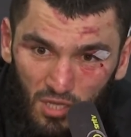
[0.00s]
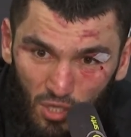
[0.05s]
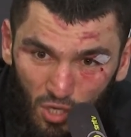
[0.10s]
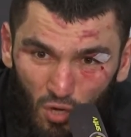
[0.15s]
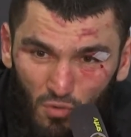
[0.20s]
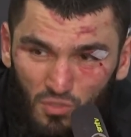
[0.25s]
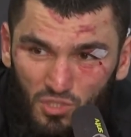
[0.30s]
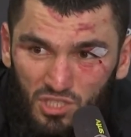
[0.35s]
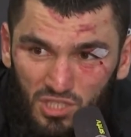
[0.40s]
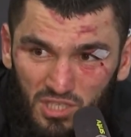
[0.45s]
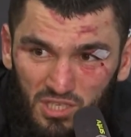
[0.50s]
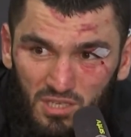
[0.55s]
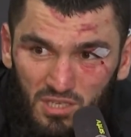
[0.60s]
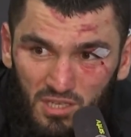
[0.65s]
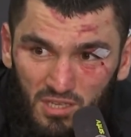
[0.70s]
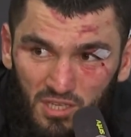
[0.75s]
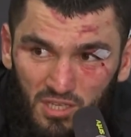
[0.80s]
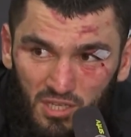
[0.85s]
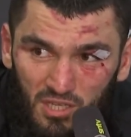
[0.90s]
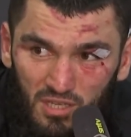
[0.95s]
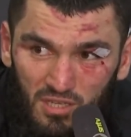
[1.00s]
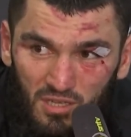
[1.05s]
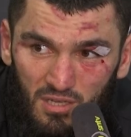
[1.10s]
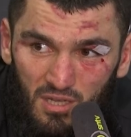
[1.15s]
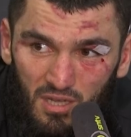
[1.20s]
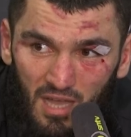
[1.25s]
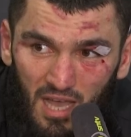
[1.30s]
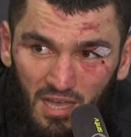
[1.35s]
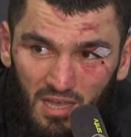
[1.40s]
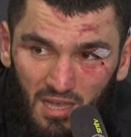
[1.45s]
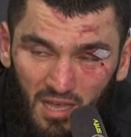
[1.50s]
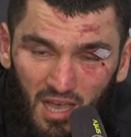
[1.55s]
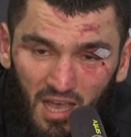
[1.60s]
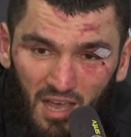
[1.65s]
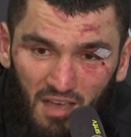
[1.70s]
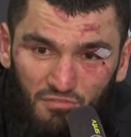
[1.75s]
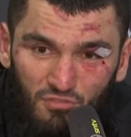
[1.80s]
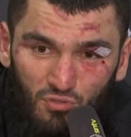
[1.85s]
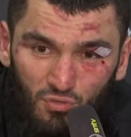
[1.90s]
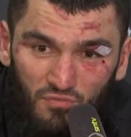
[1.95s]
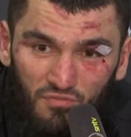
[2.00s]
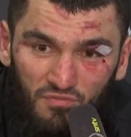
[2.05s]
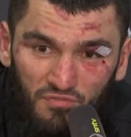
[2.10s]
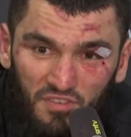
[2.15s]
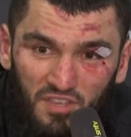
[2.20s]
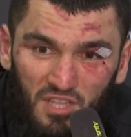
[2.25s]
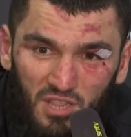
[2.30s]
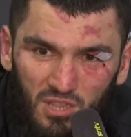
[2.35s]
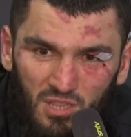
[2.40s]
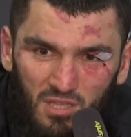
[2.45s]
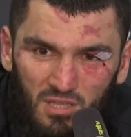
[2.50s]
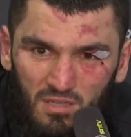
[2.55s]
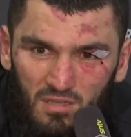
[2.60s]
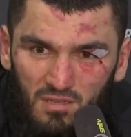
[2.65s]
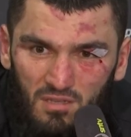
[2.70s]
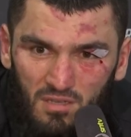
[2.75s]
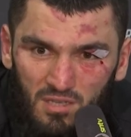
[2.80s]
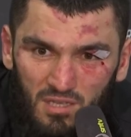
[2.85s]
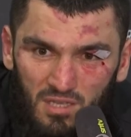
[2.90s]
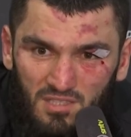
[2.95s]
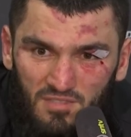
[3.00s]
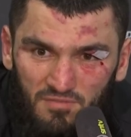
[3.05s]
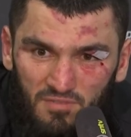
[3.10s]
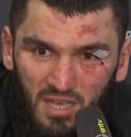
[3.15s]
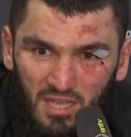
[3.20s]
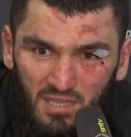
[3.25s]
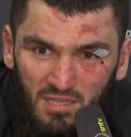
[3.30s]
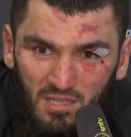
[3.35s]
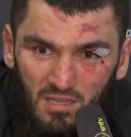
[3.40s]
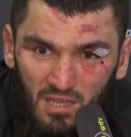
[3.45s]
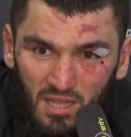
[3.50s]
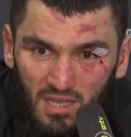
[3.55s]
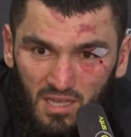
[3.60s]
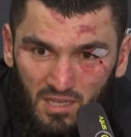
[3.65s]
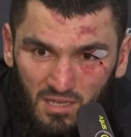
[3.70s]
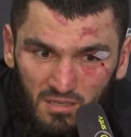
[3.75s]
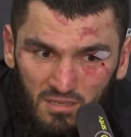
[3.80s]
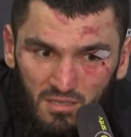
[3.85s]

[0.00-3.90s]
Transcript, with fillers: Coach uh, ha have to feel his fighter like